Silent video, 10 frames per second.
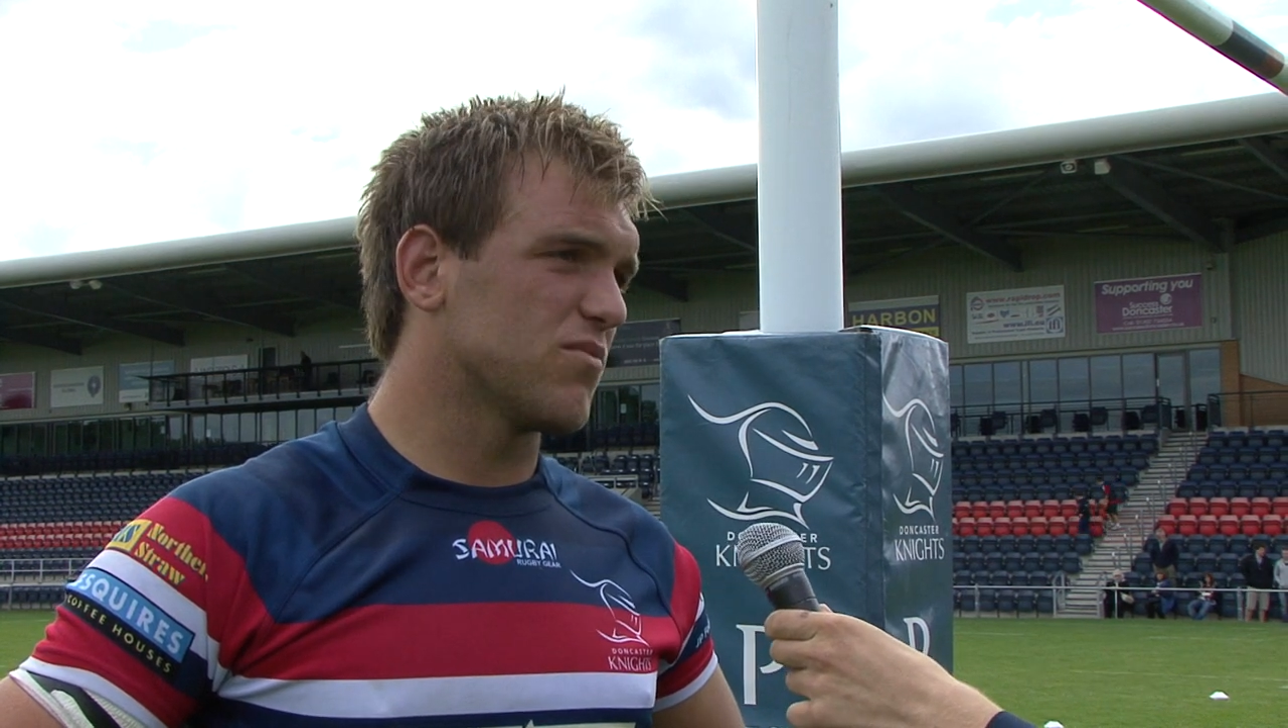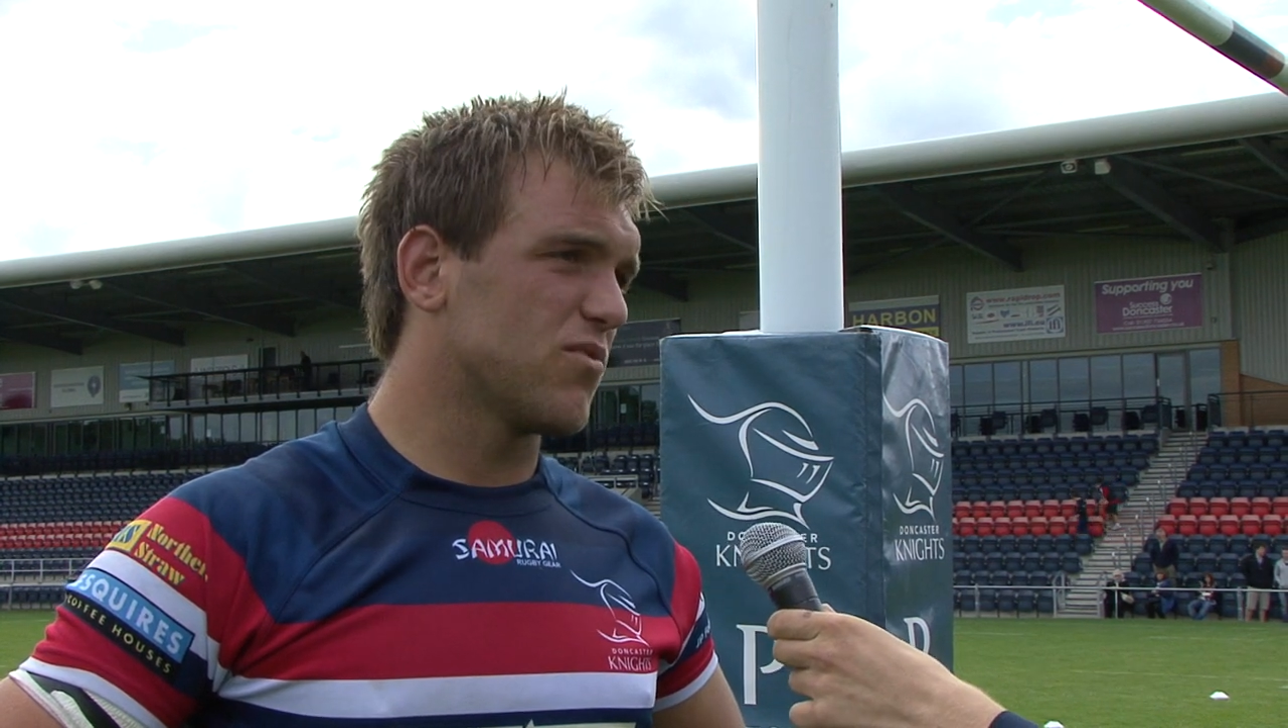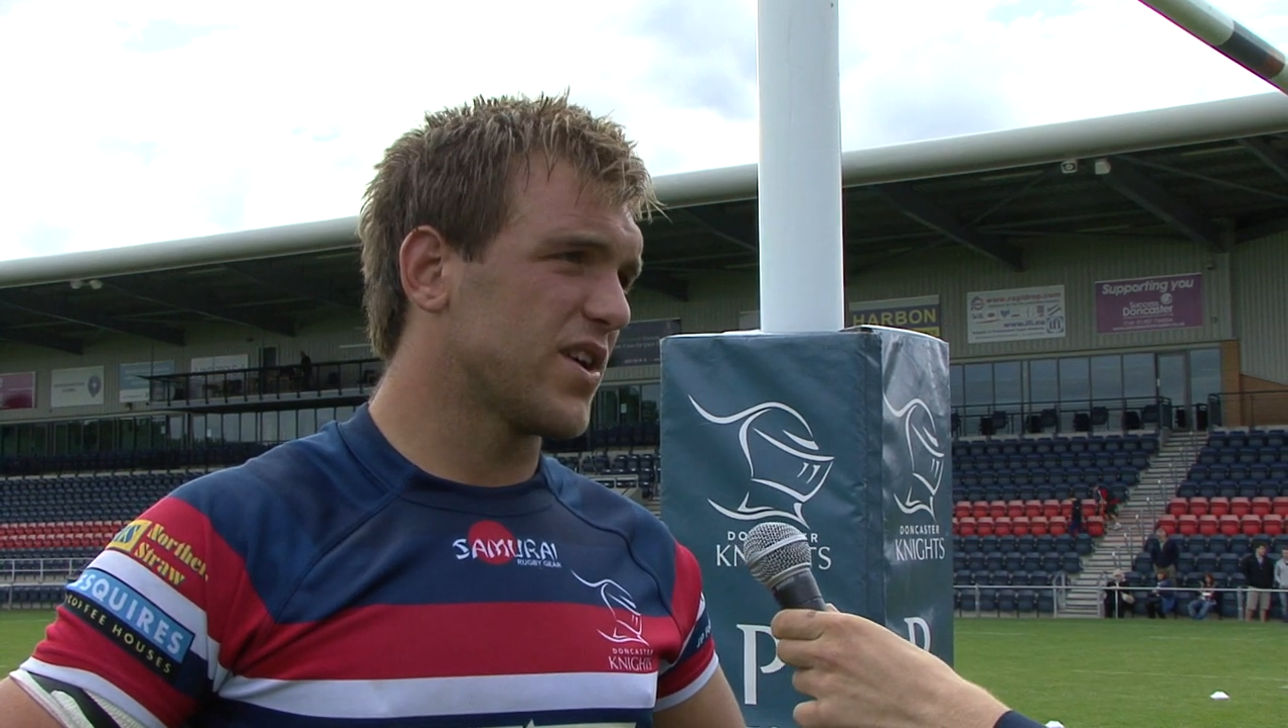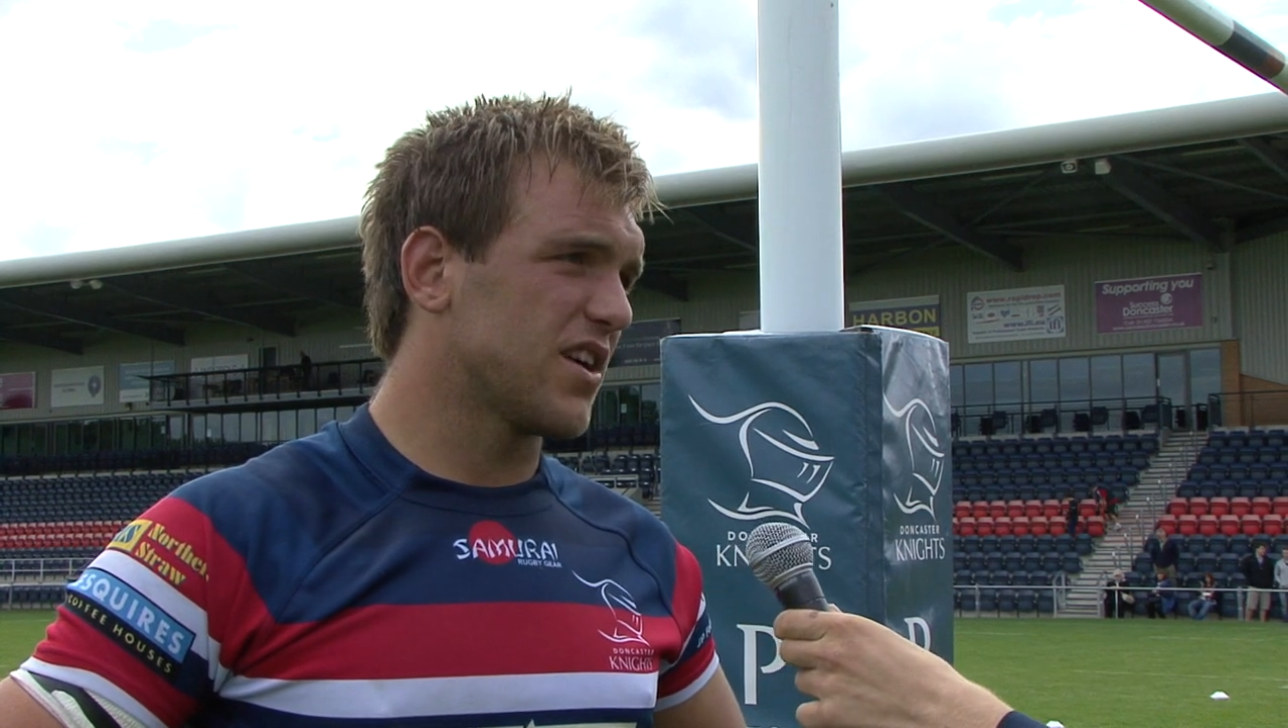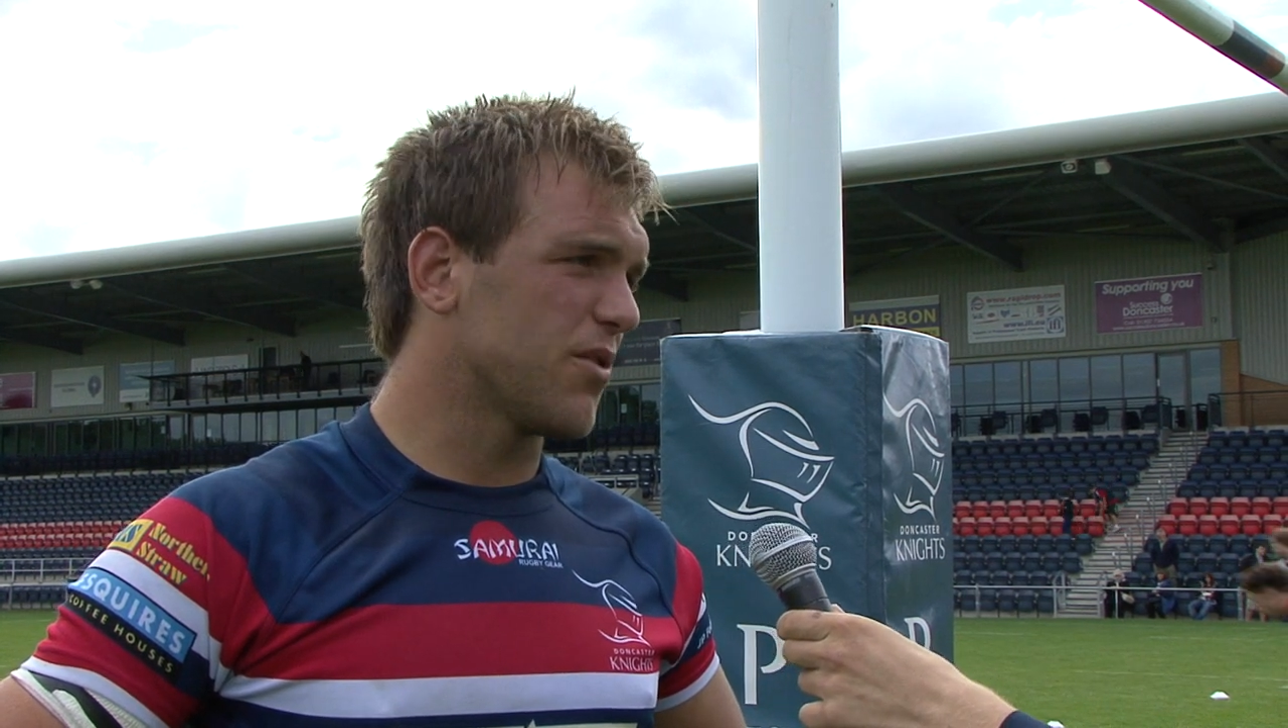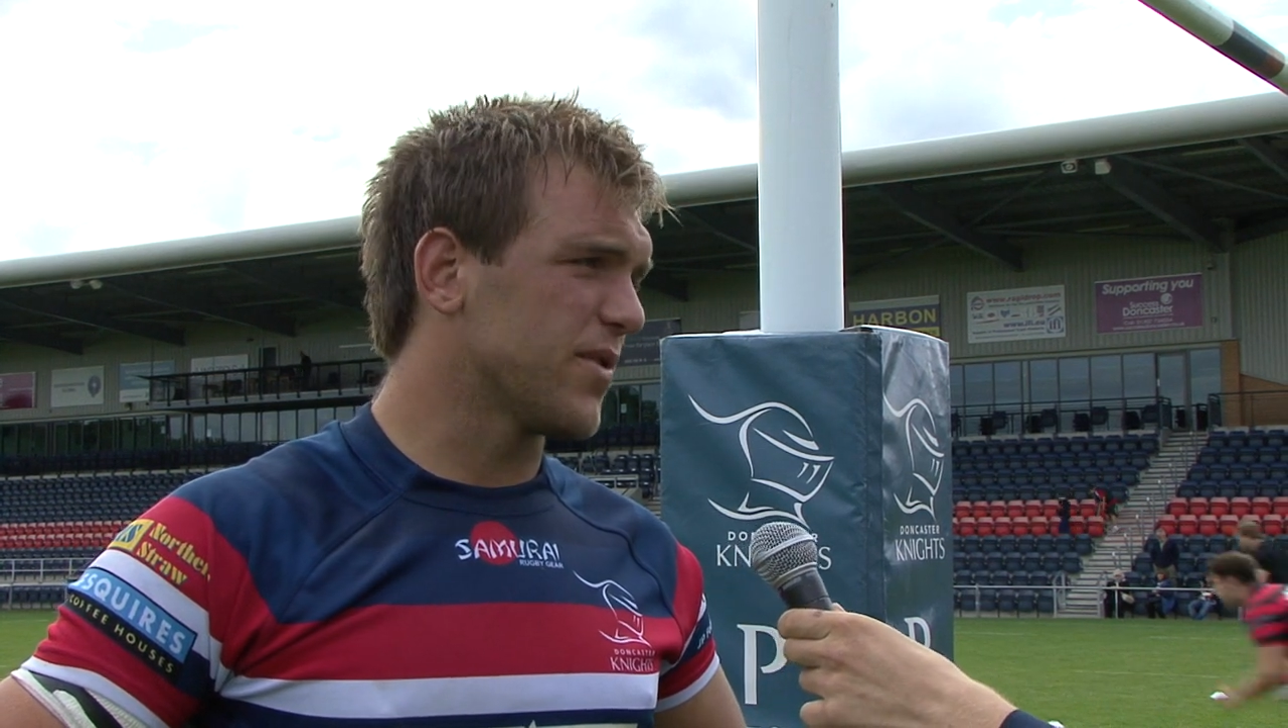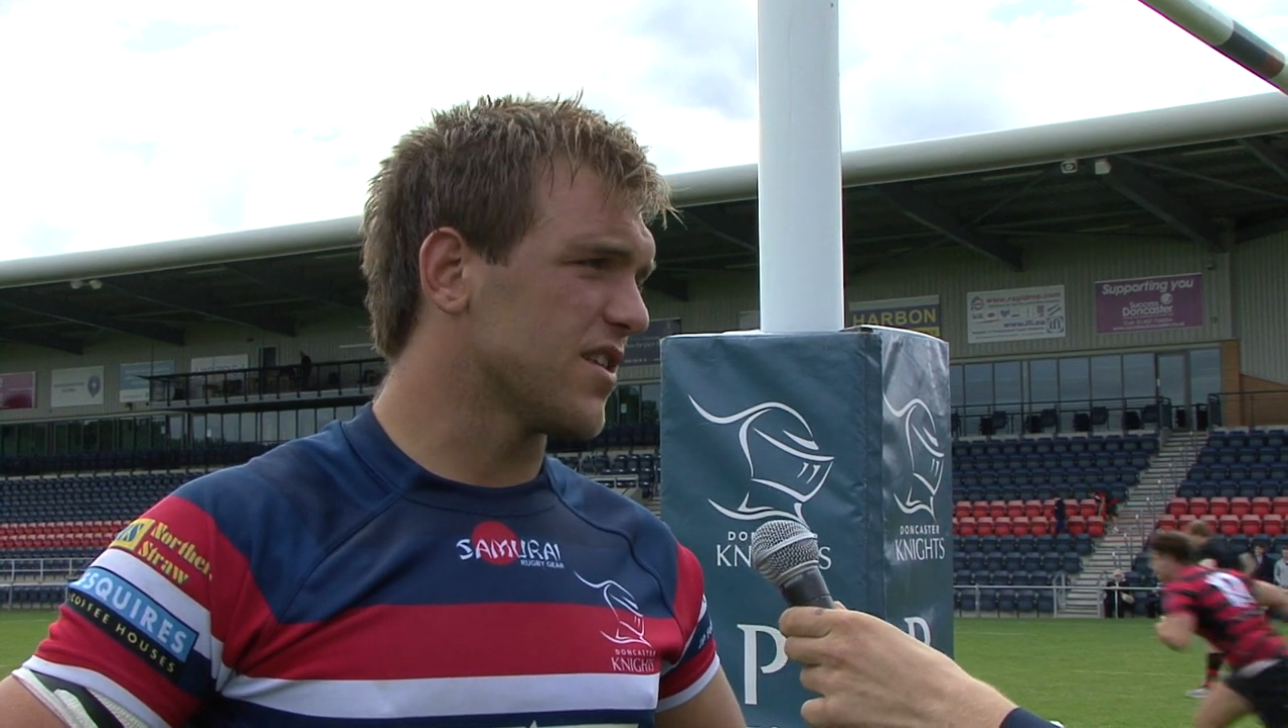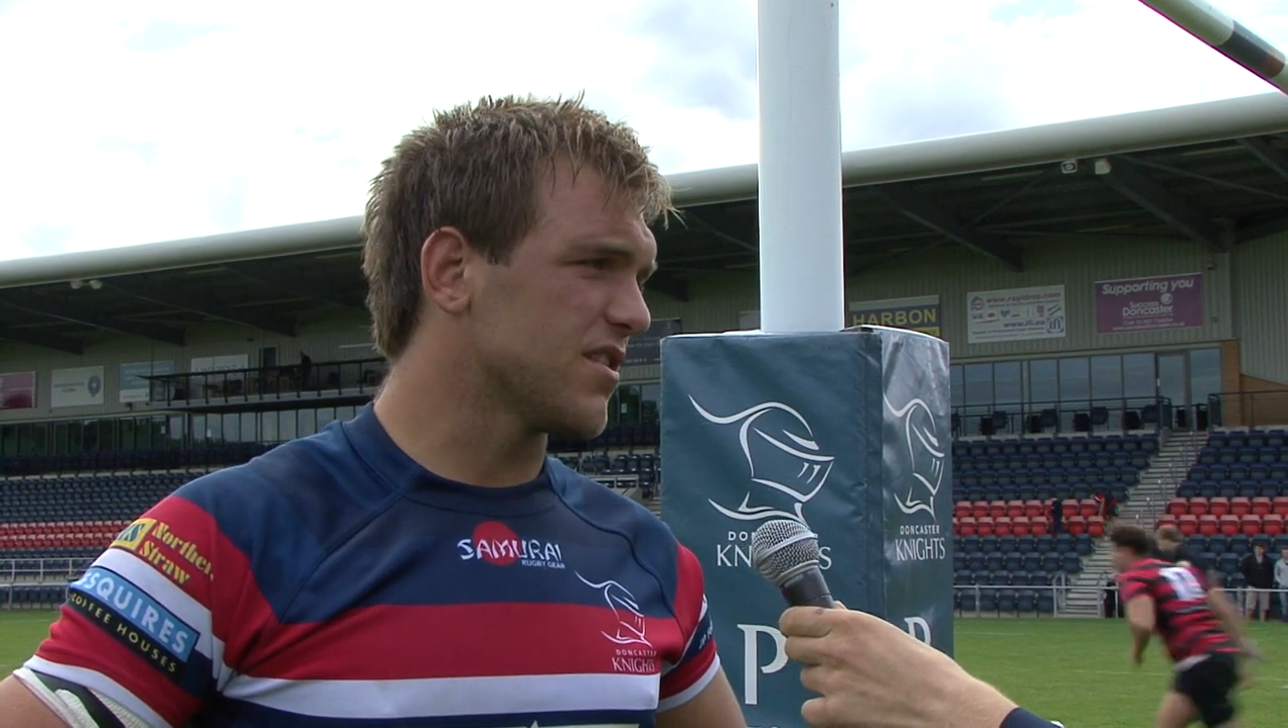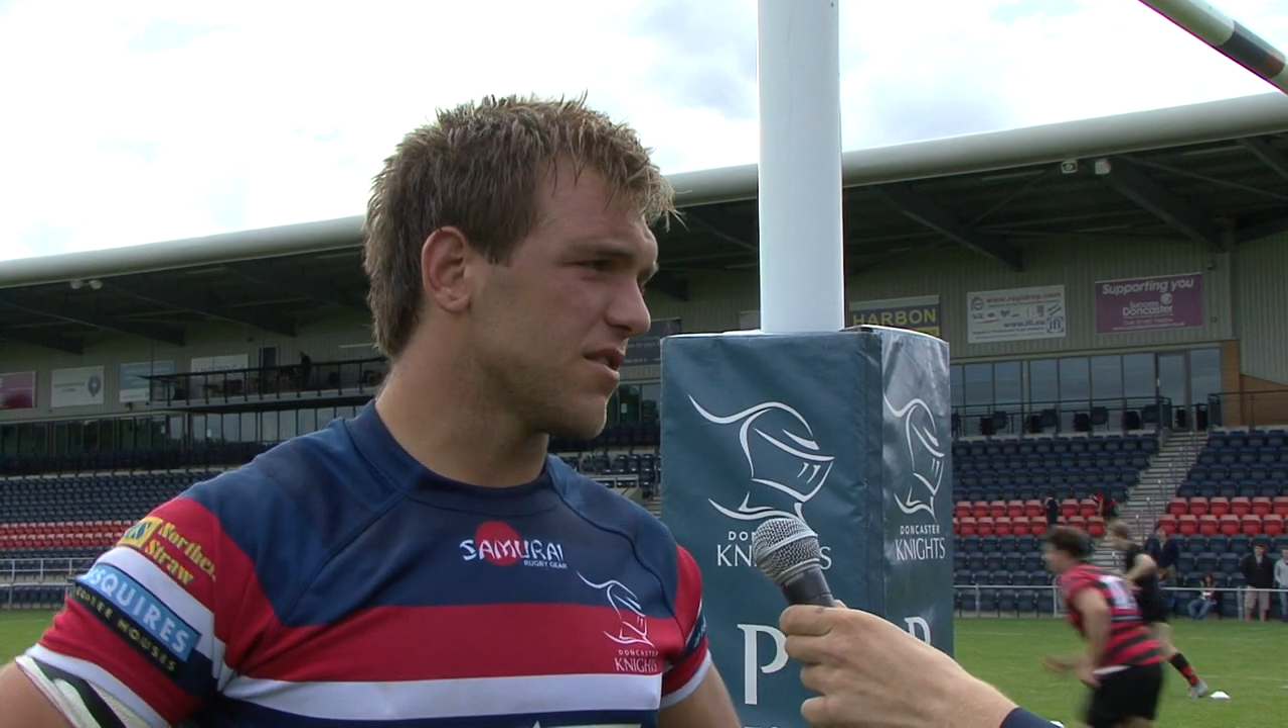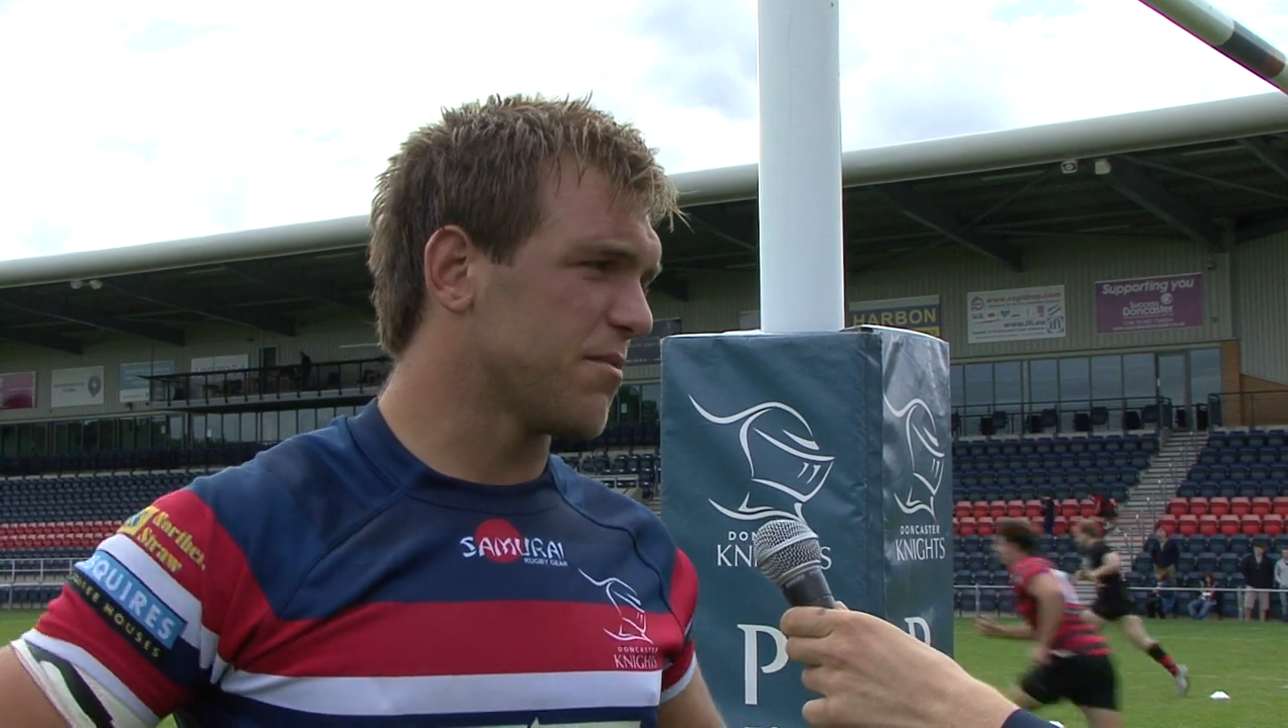
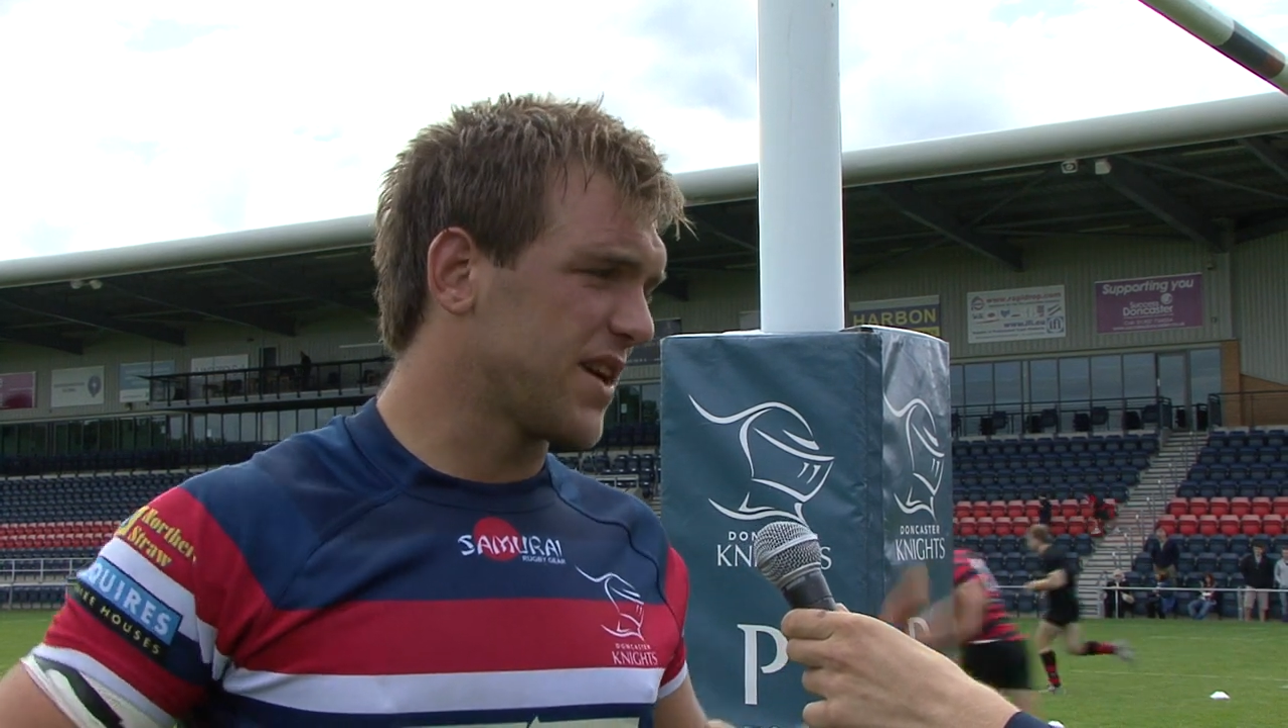We're the